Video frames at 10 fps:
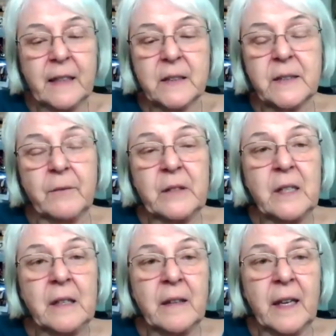
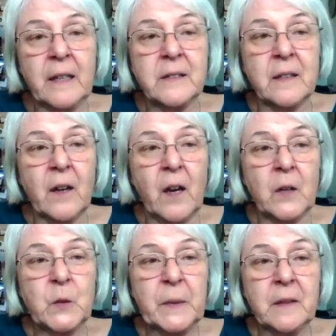17 days in the
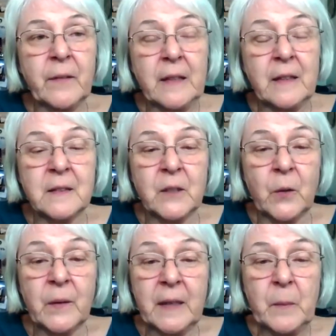hospital. They didn't
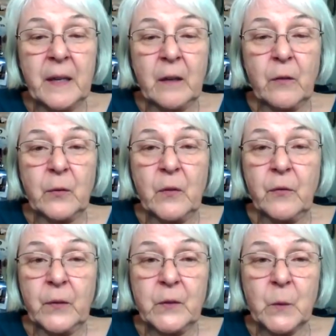know I'd make it through the
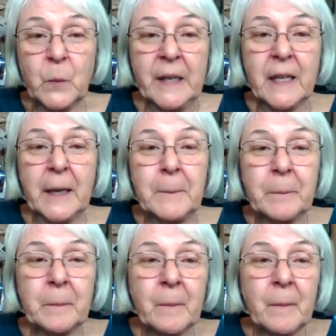first week.
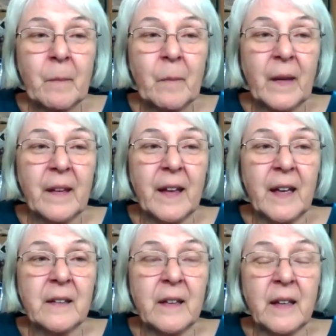
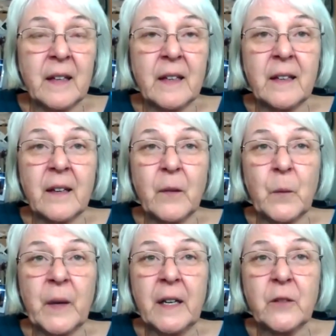And then
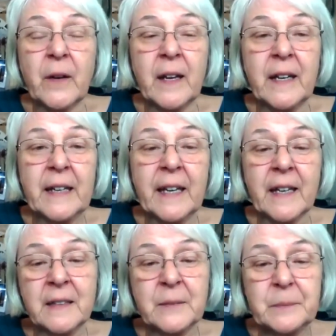when I tried again